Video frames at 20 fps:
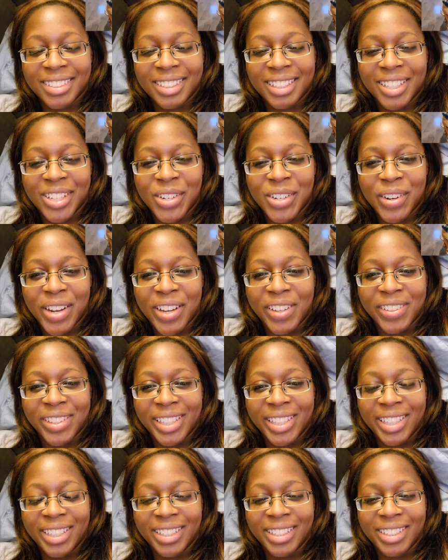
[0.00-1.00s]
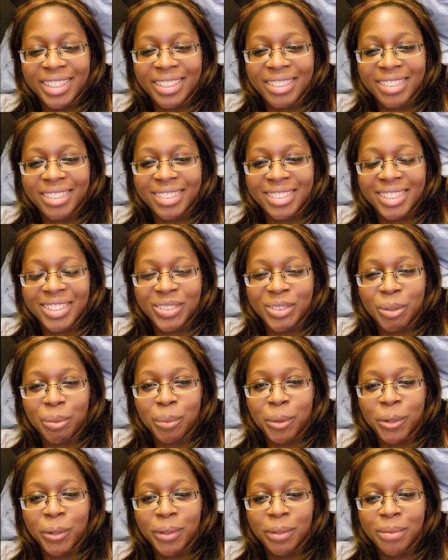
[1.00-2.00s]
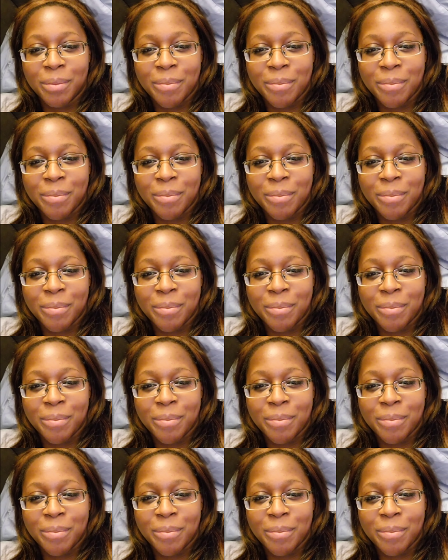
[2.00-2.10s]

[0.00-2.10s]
and growling. It's adorable.